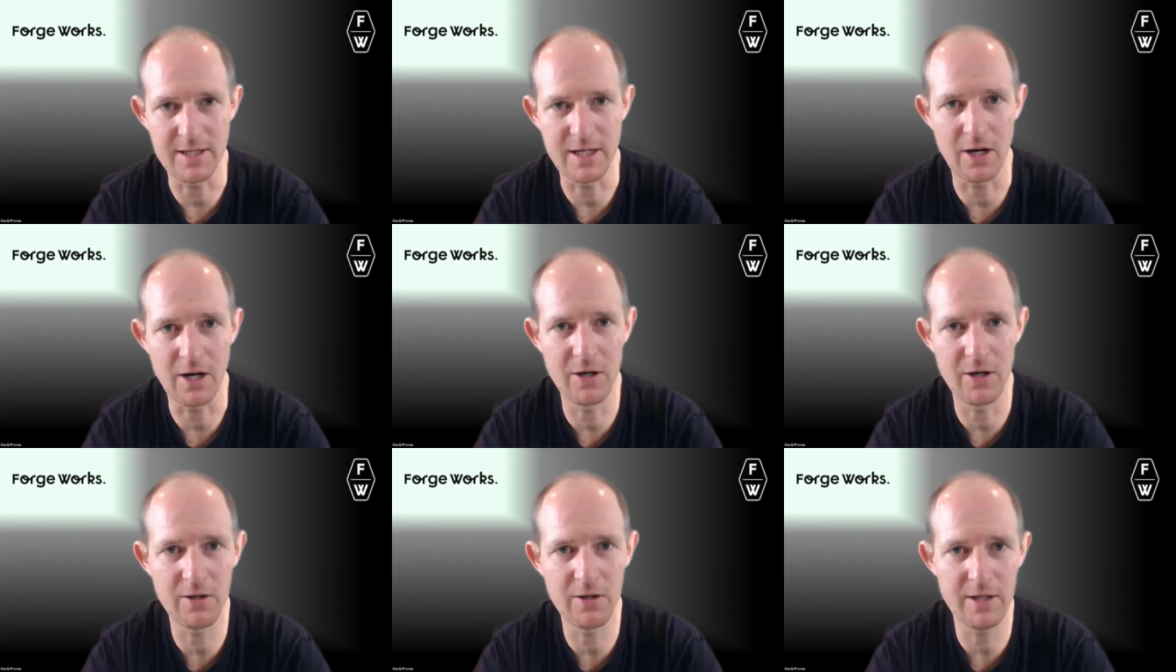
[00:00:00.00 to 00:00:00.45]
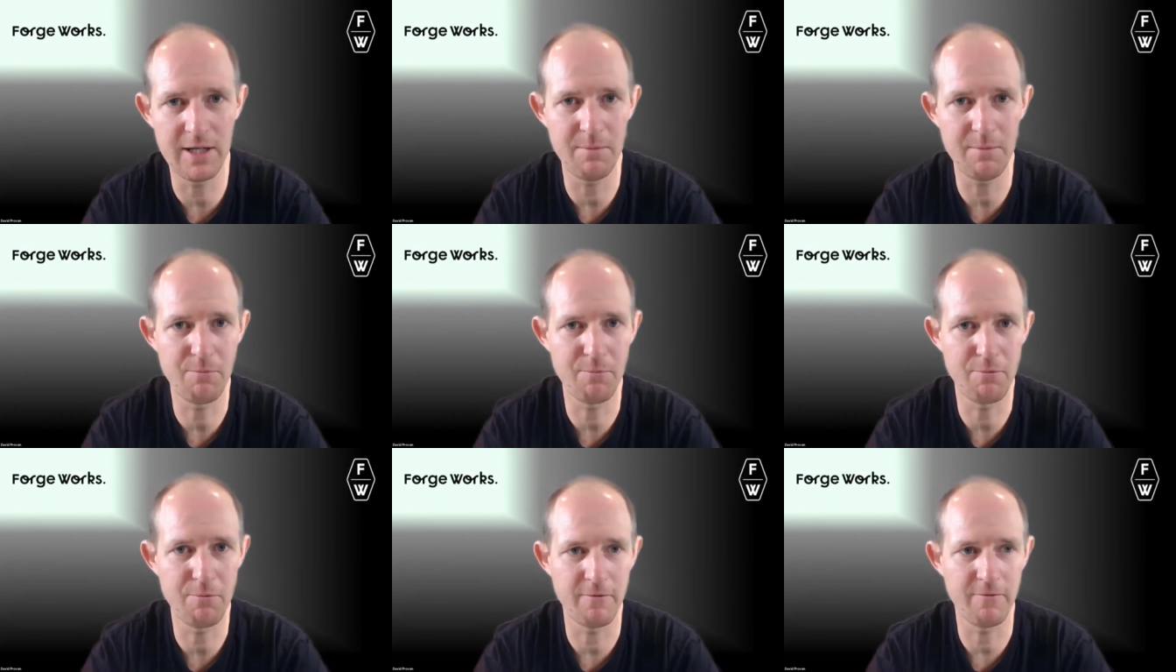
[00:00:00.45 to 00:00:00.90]
It's the
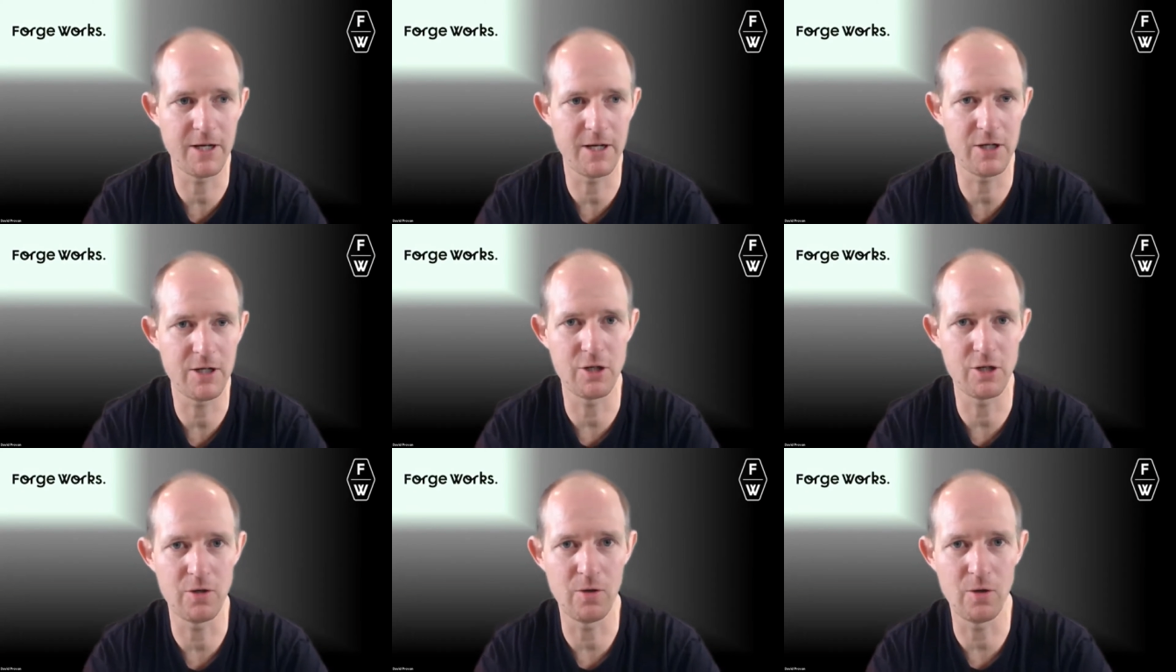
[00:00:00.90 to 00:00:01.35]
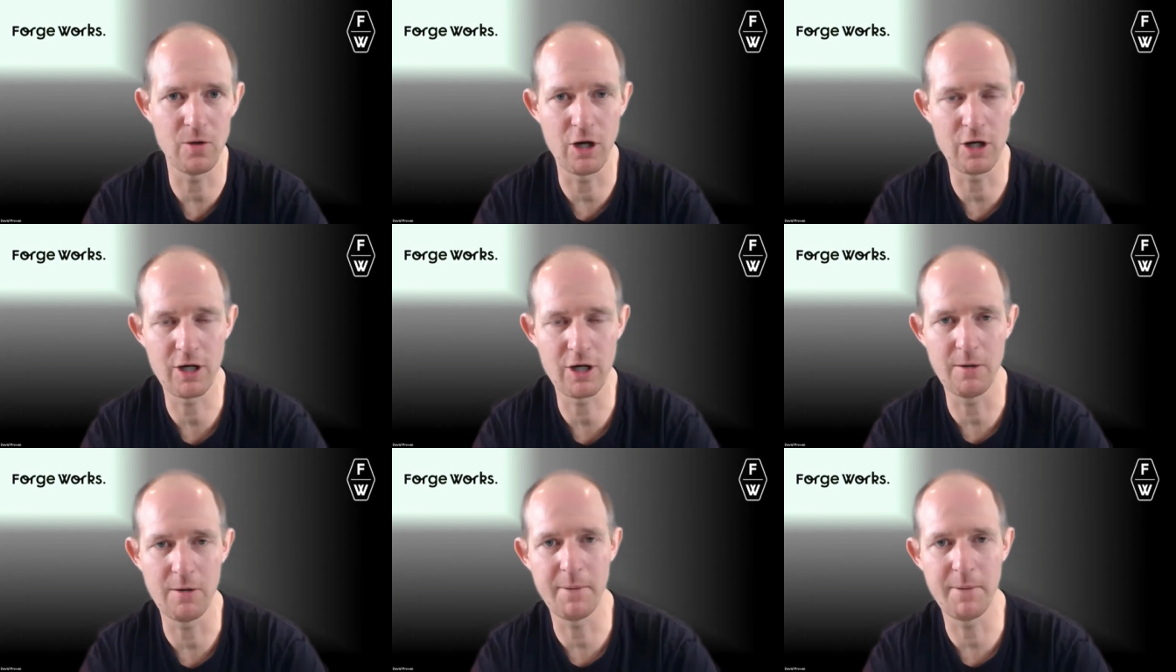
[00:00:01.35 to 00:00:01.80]
only profession
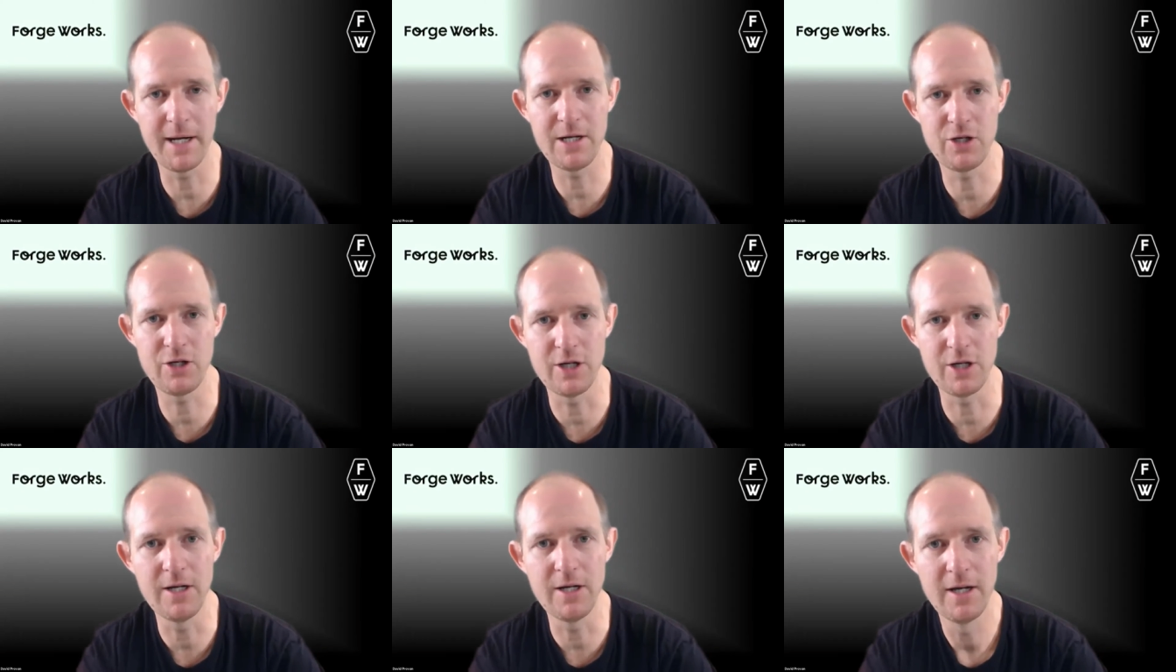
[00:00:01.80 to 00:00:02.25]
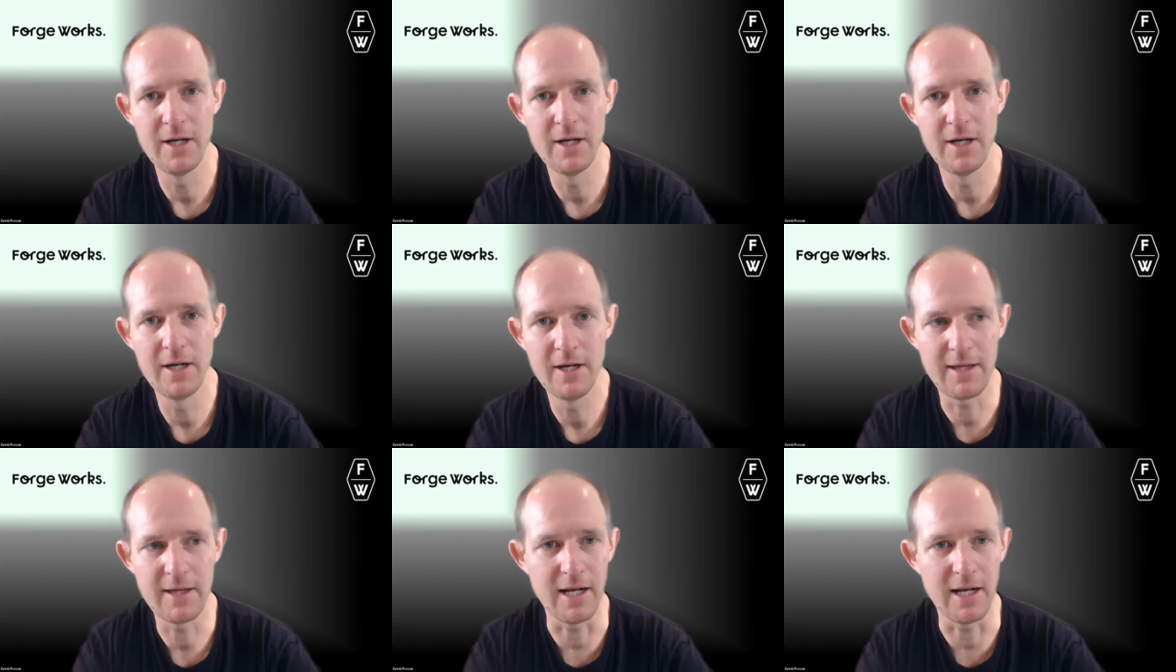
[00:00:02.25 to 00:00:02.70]
or occupation
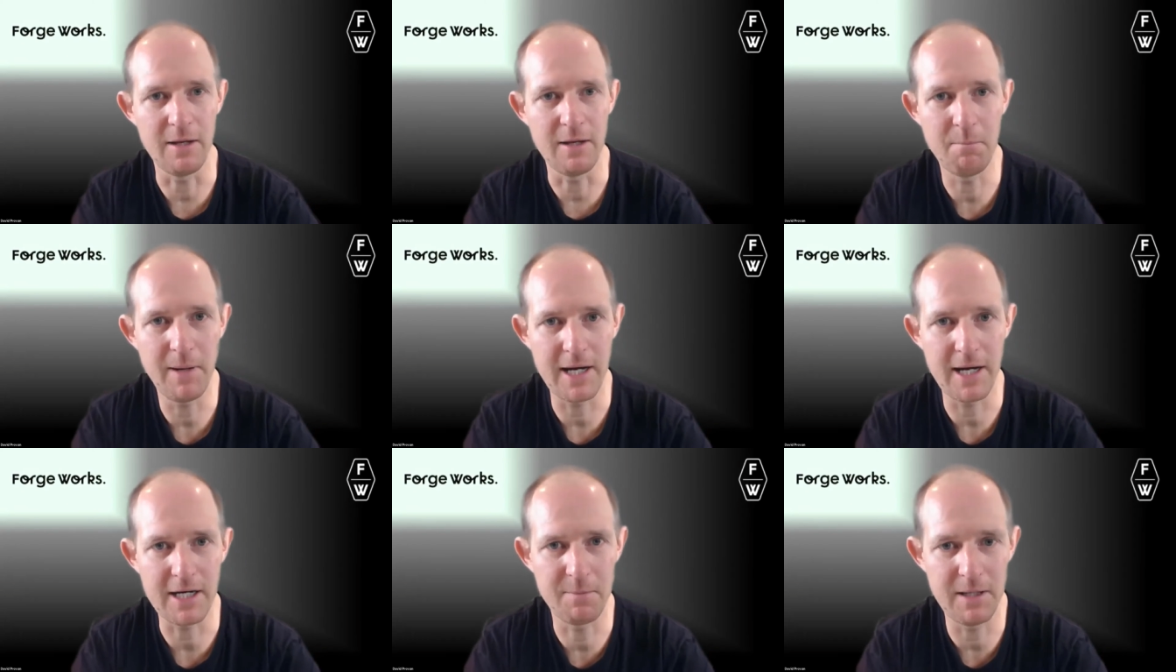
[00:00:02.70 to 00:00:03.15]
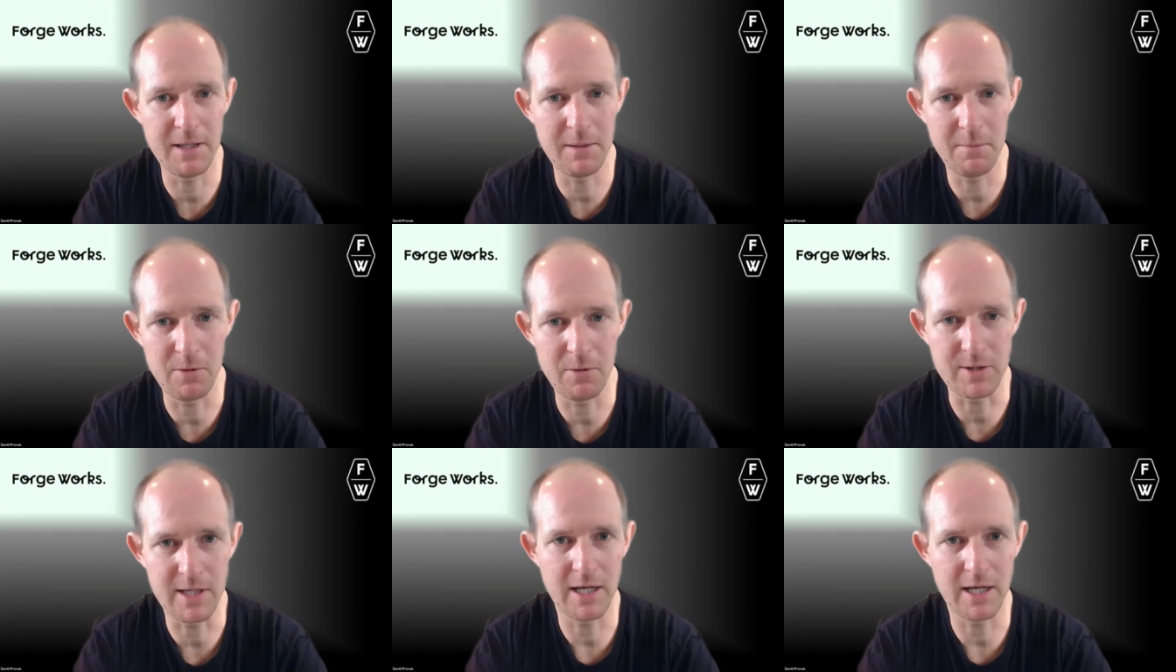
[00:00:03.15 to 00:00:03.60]
that impacts
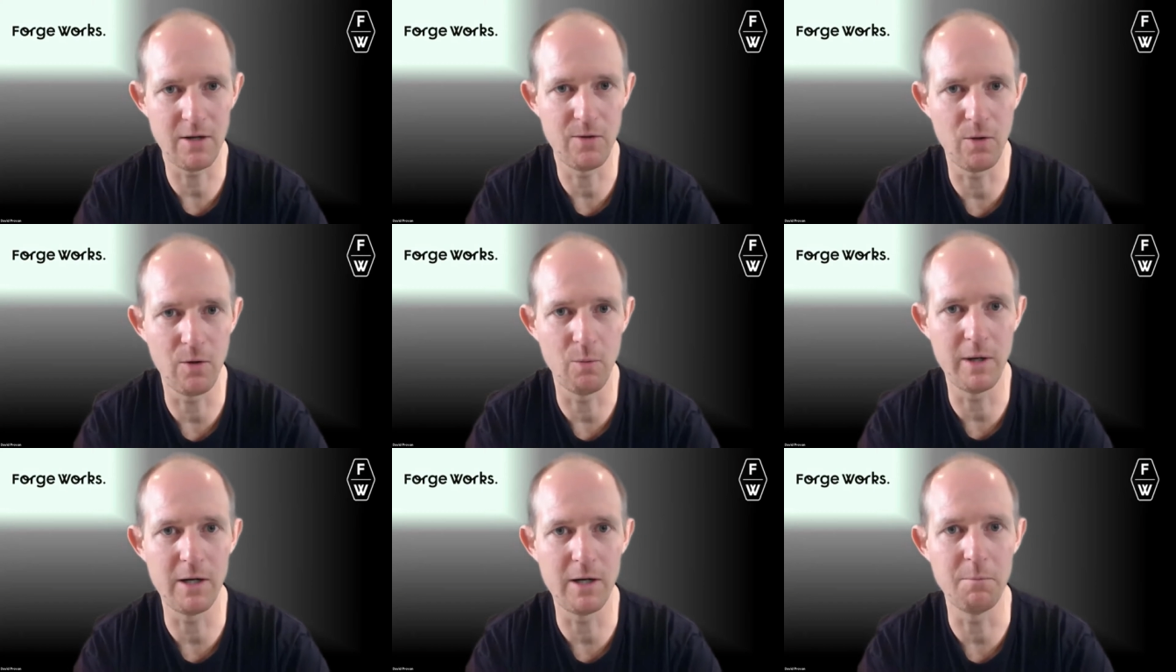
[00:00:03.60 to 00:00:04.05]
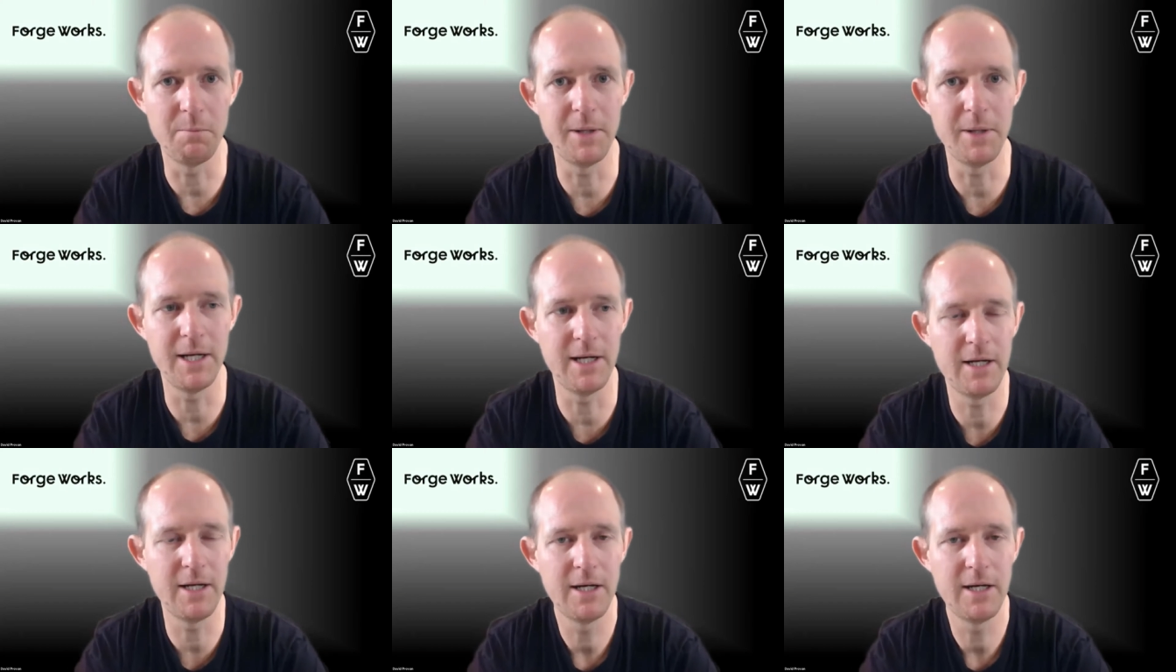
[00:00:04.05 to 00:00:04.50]
people's health or well
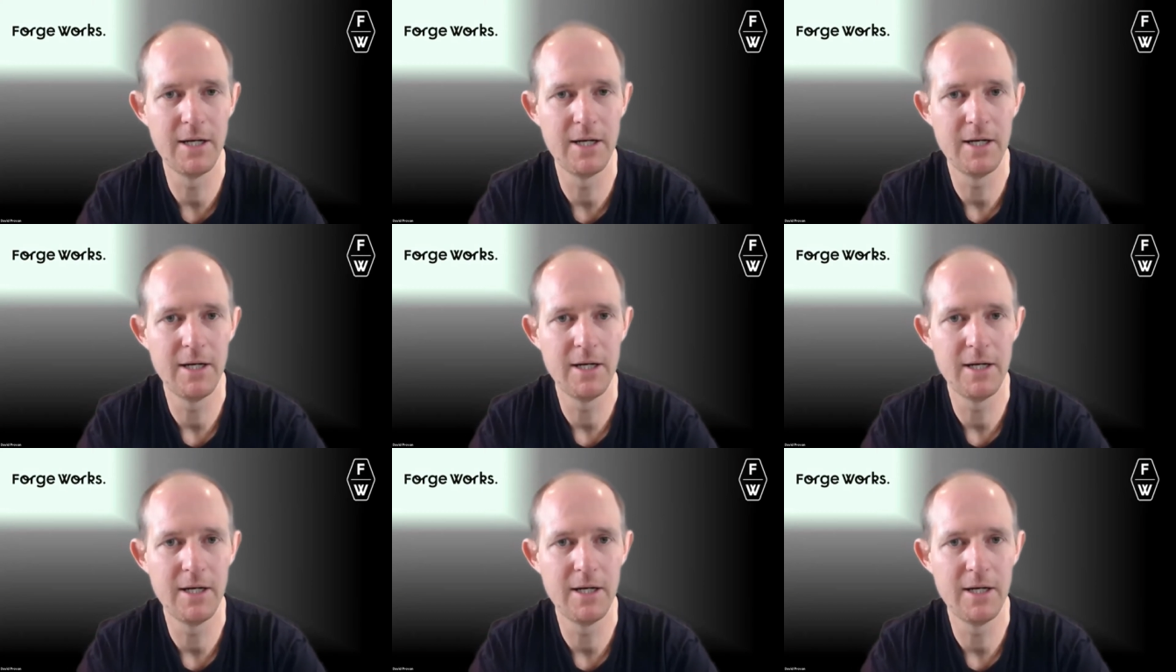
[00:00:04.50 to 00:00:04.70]
being